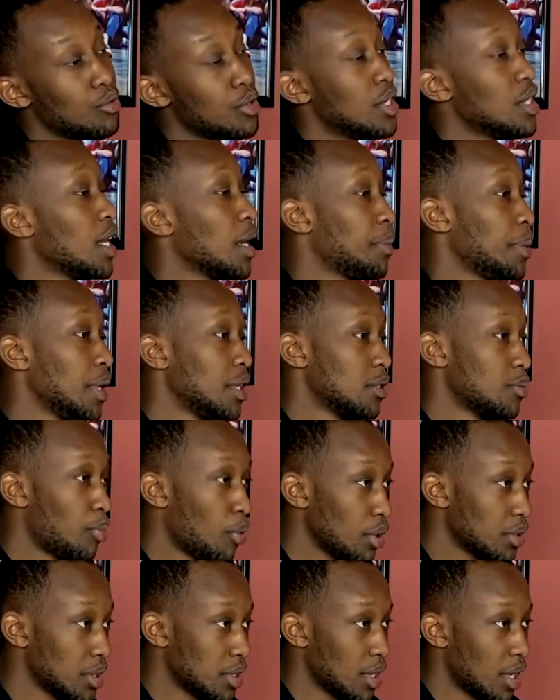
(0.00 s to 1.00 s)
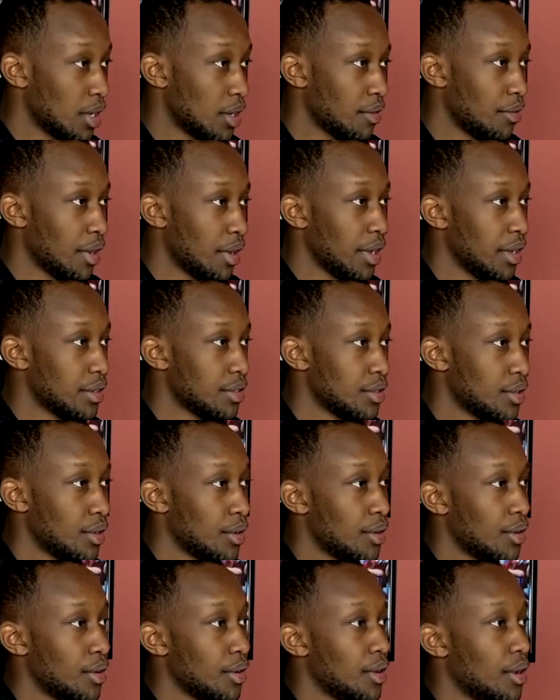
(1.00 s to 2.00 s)
So I wasn't really like playing sports or nothing,
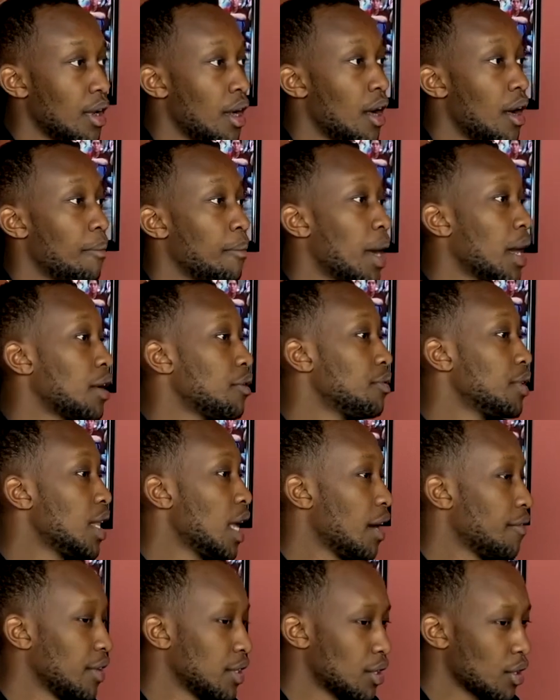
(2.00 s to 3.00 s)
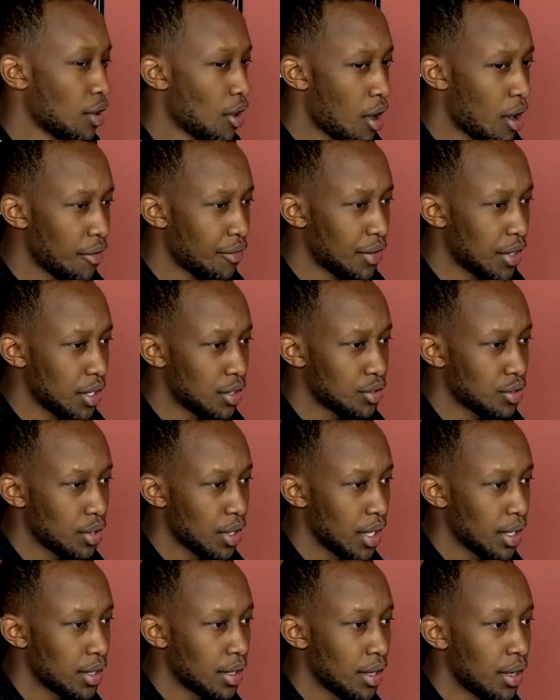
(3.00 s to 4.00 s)
right? So I didn't really have like the
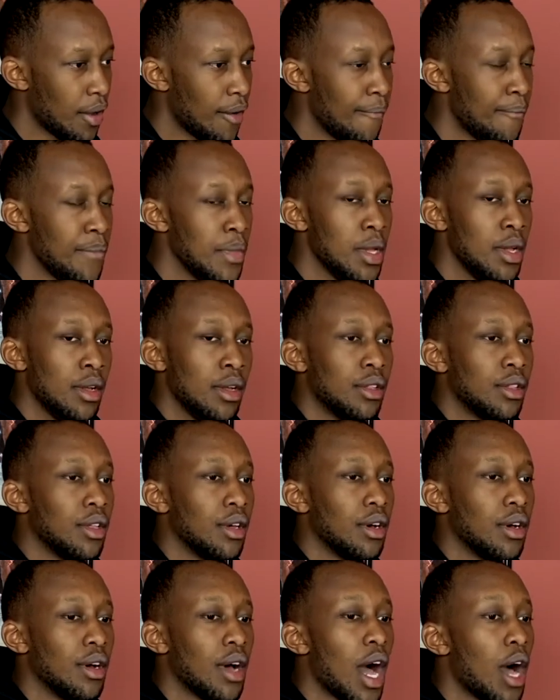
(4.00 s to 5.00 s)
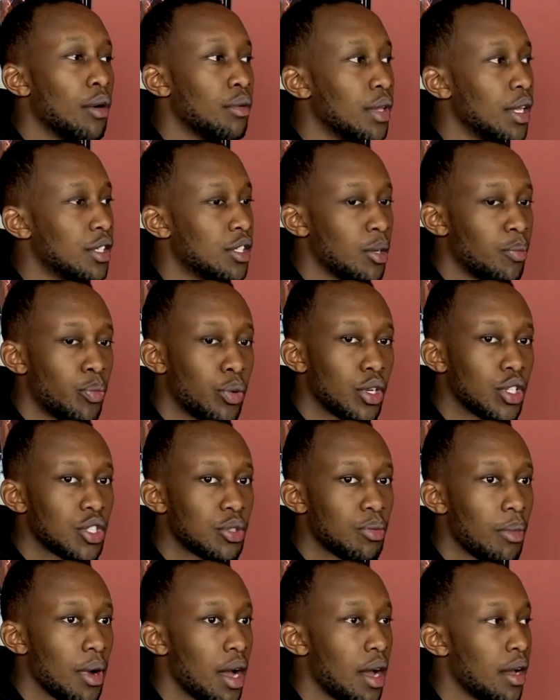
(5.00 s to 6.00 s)
confidence or like the outlet to
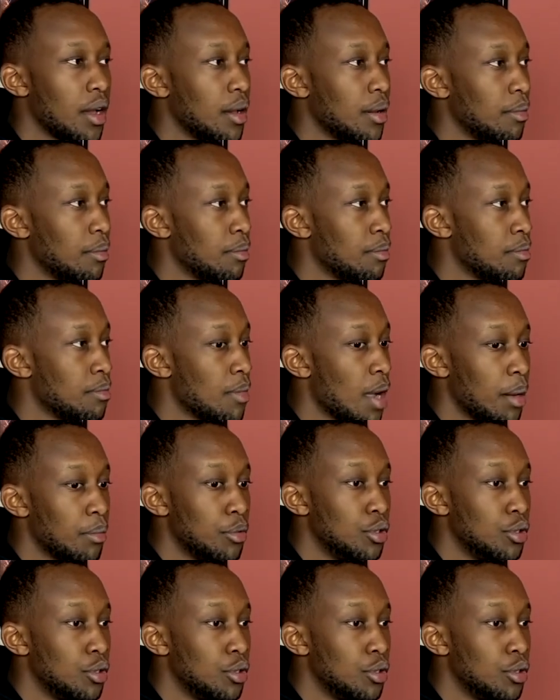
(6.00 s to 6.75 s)
push my